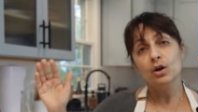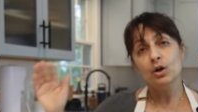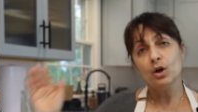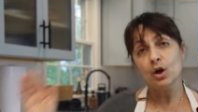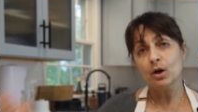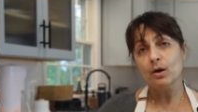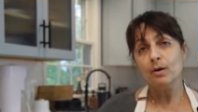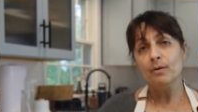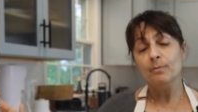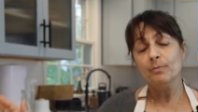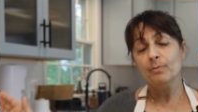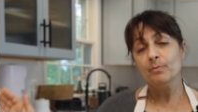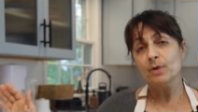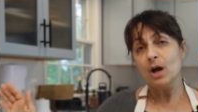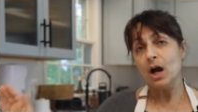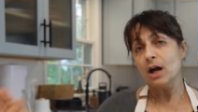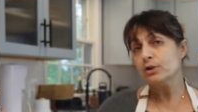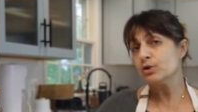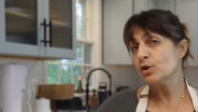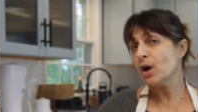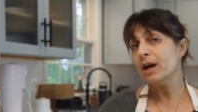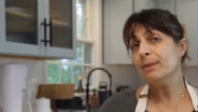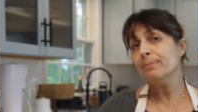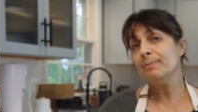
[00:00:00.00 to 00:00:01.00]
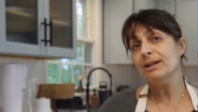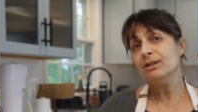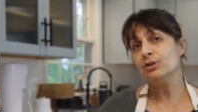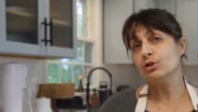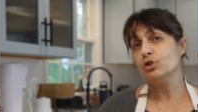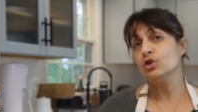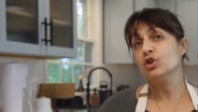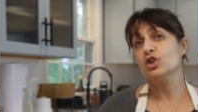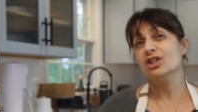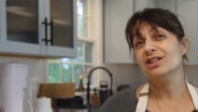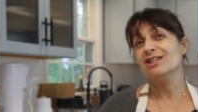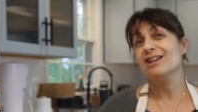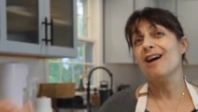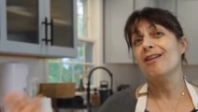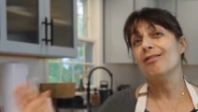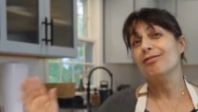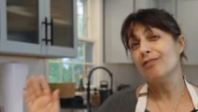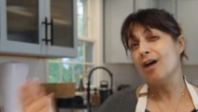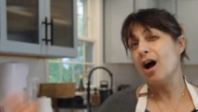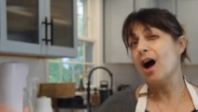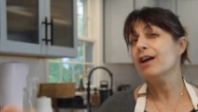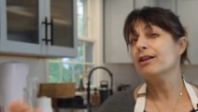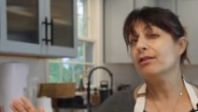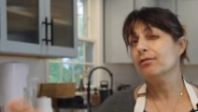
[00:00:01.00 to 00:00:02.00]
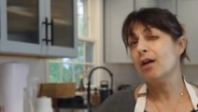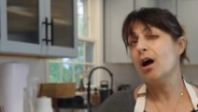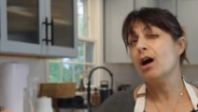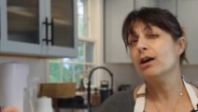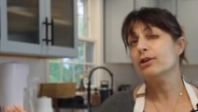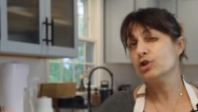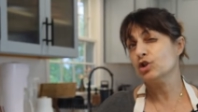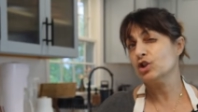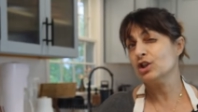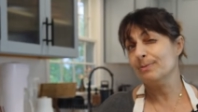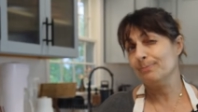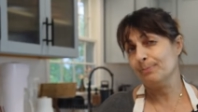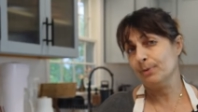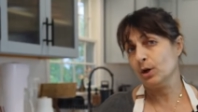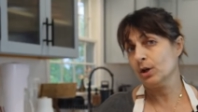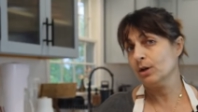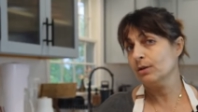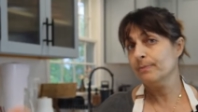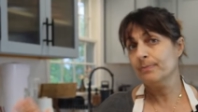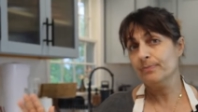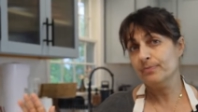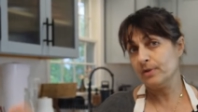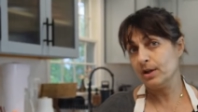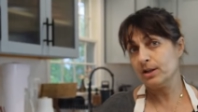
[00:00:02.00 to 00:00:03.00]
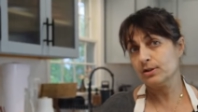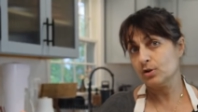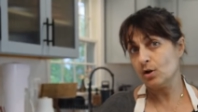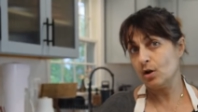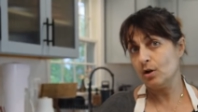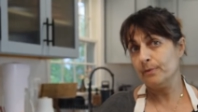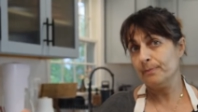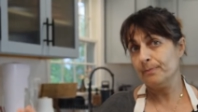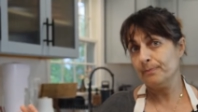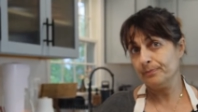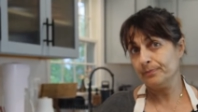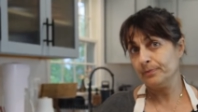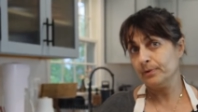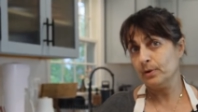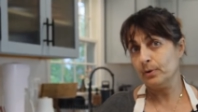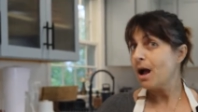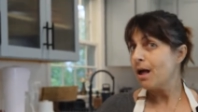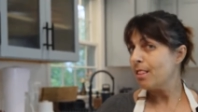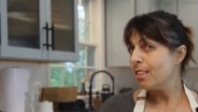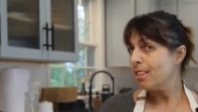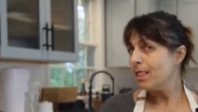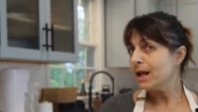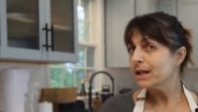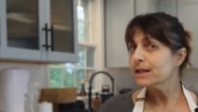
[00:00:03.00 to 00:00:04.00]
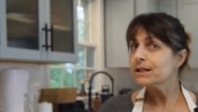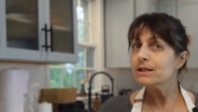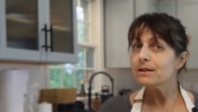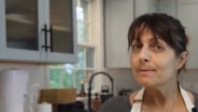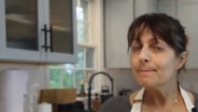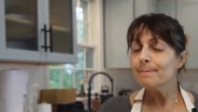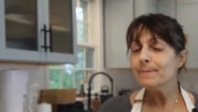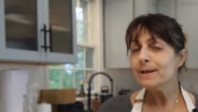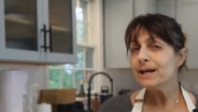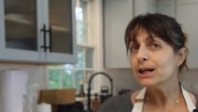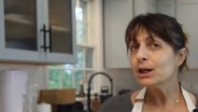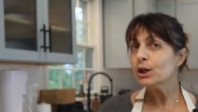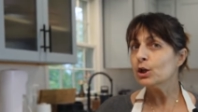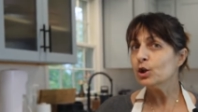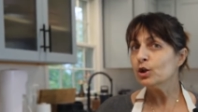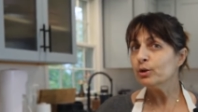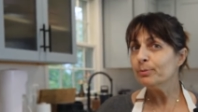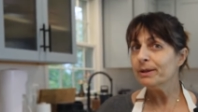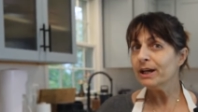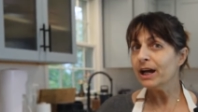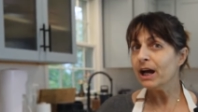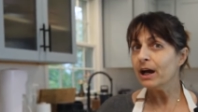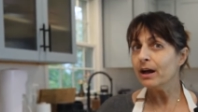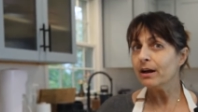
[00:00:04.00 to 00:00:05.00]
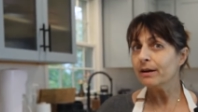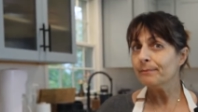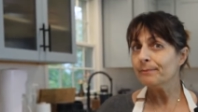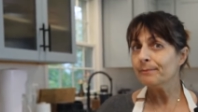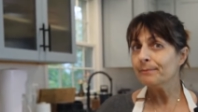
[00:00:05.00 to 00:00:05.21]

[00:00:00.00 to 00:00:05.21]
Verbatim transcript: Cook, uh, dried beans are just a lot, lot cheaper. That's all. Let's make lubia.